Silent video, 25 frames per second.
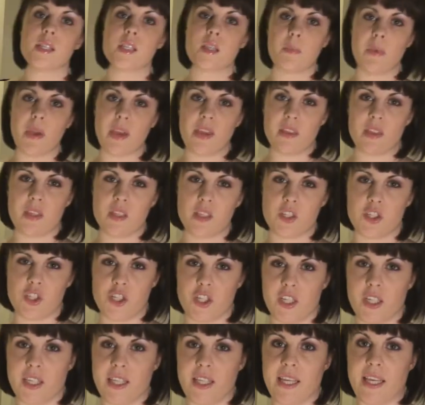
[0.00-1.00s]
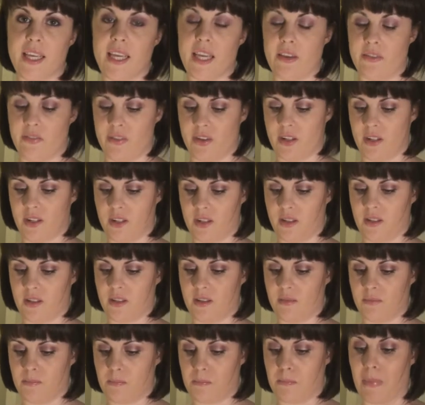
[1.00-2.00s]
To make the chili even
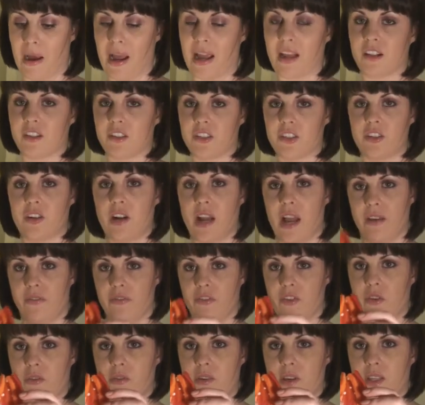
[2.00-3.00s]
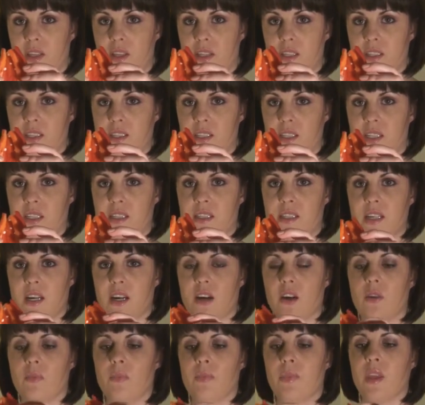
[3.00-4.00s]
milder after you get the seeds
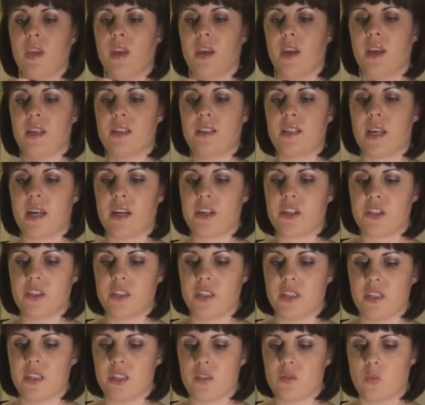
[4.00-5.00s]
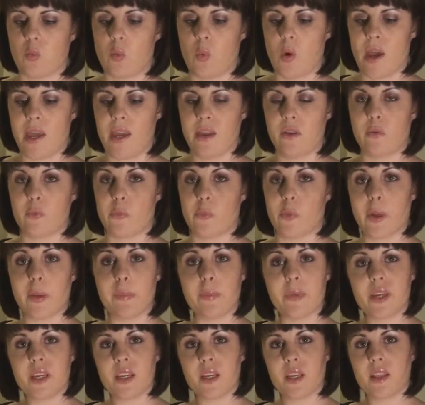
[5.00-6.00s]
out, it's actually this white
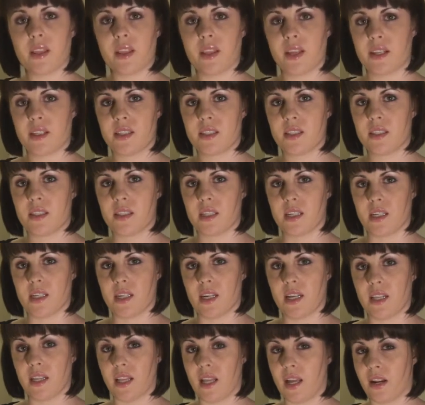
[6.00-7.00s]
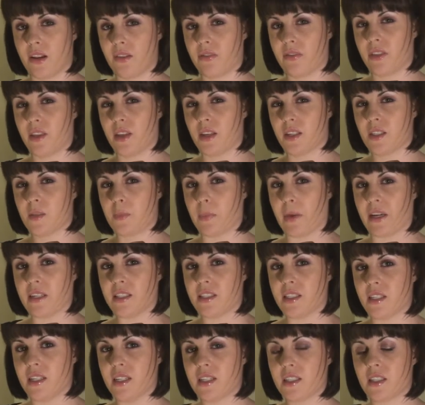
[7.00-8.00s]
ribbing that's a lot of the
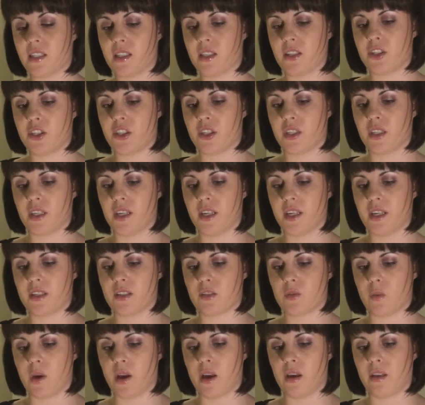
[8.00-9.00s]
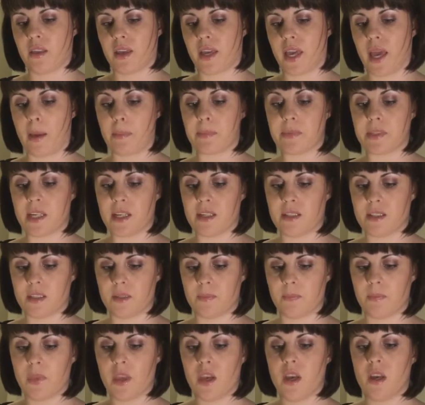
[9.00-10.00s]
spiciness in the chili as well, the
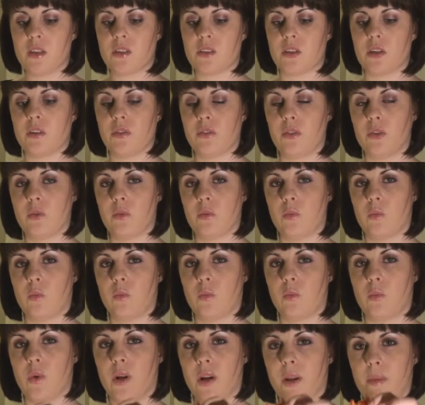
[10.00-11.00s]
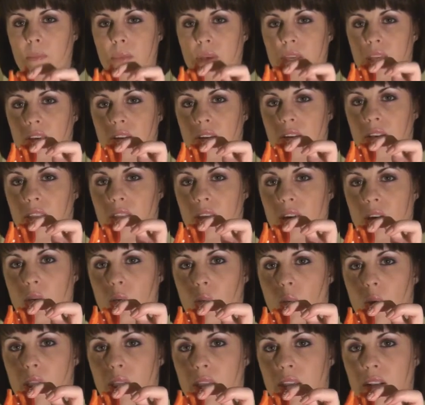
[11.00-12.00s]
capsaicin. So if you want to peel the
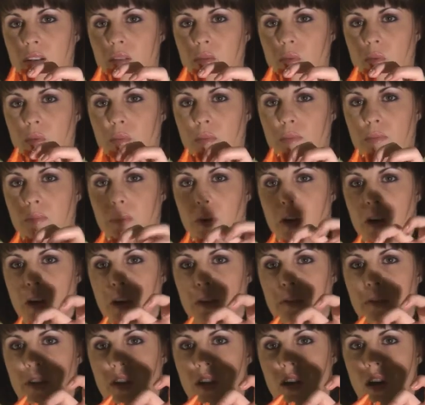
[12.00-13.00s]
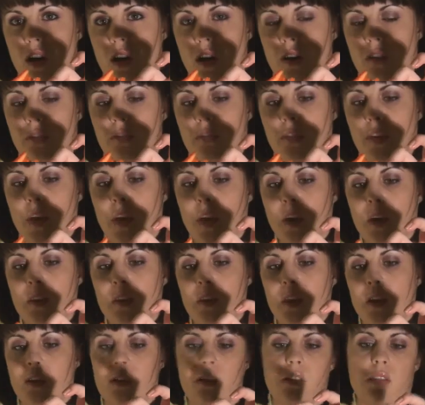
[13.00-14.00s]
white part of it off,
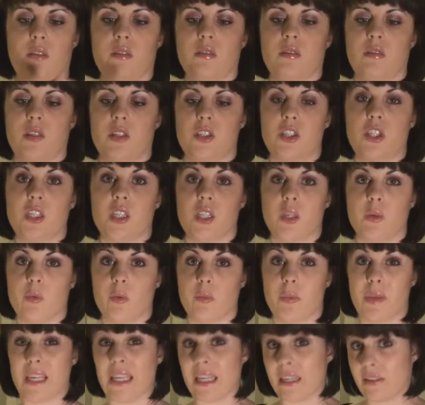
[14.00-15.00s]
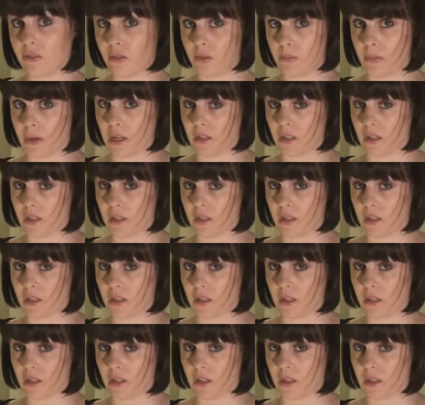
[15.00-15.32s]
then the chili will be even